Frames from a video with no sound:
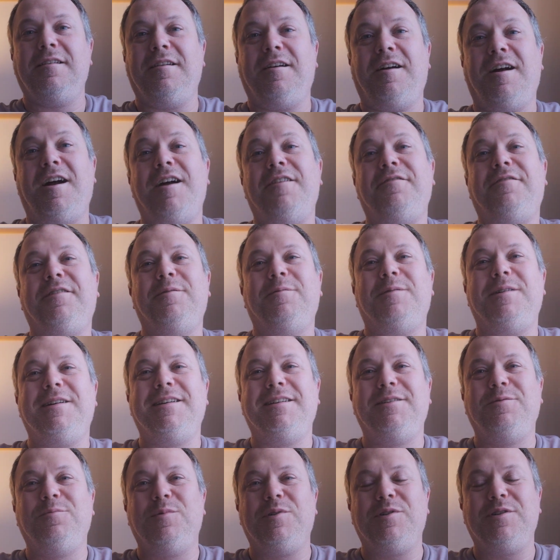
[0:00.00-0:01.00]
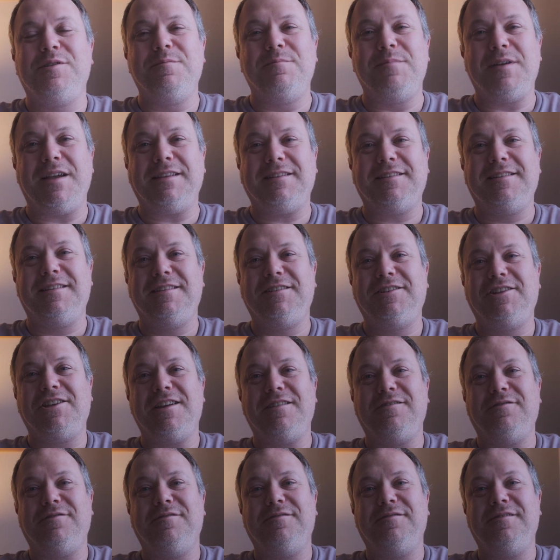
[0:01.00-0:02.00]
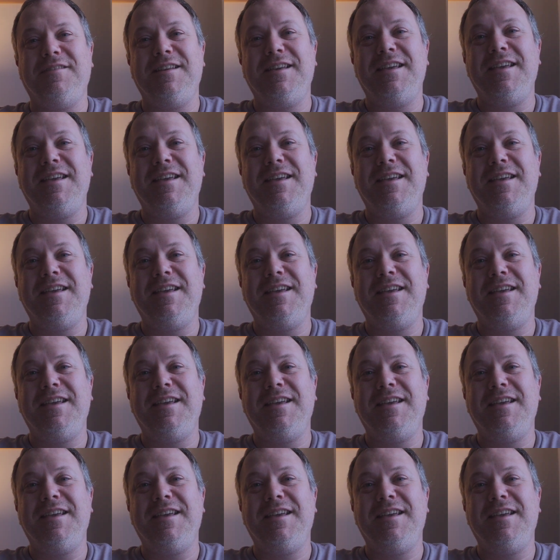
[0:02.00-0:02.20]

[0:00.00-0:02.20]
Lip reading: Hi everyone and welcome back to the channel.